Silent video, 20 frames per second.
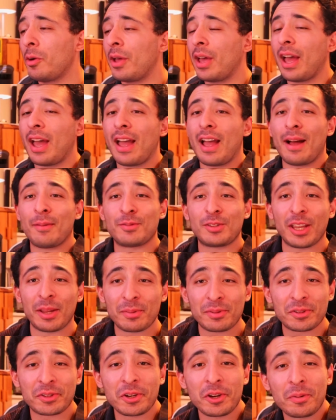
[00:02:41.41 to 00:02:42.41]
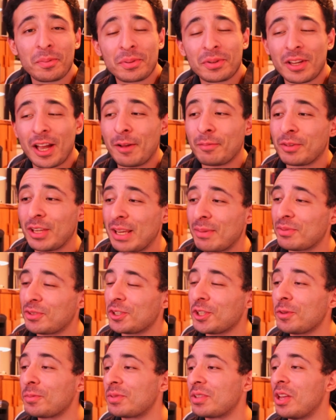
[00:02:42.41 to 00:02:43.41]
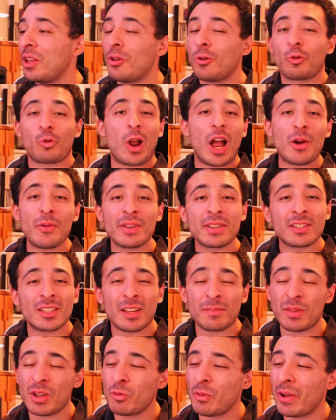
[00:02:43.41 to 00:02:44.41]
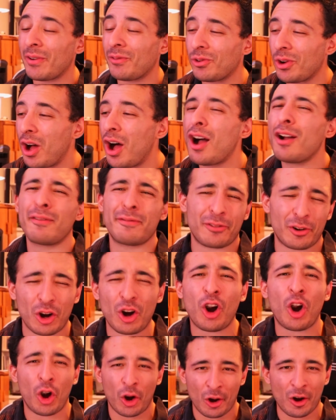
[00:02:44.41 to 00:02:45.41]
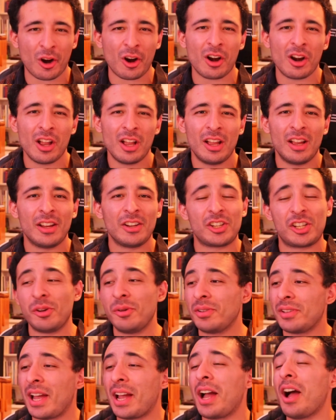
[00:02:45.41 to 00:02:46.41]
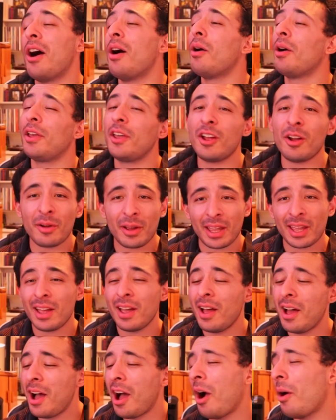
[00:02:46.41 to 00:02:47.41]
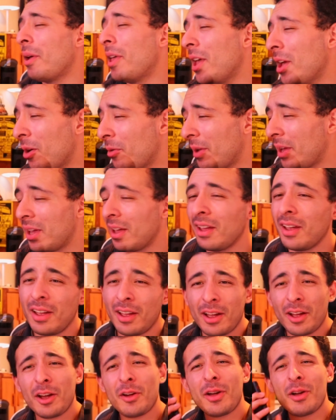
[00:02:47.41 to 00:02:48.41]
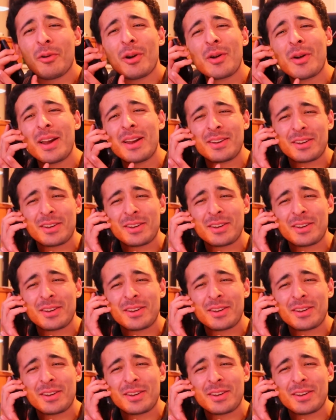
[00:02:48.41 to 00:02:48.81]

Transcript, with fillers: okay, I'm Team Supes, I'm Team Supes right when something went wrong for her, she was like, "Oh Hughie, oh Hughie, Hughie, what do I